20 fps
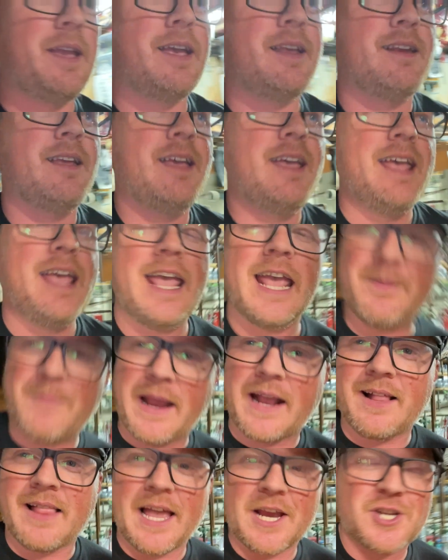it in my
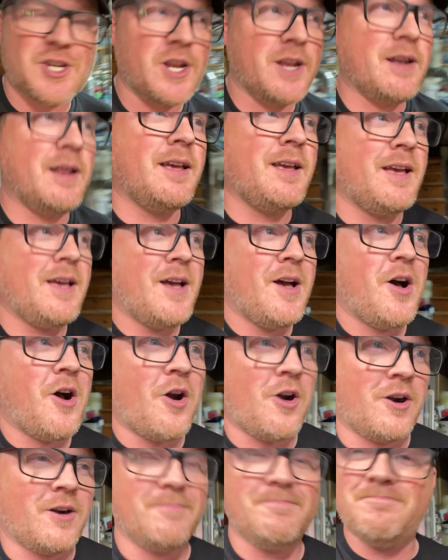collection
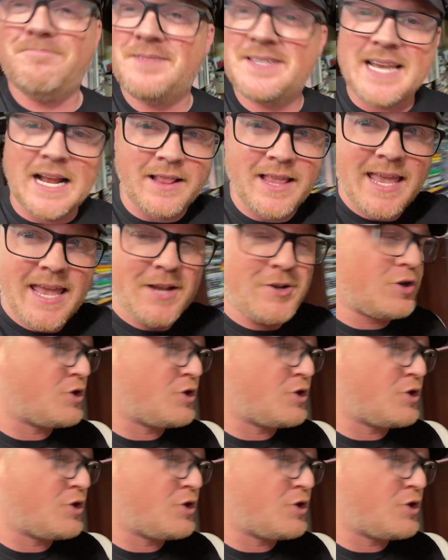are selling it or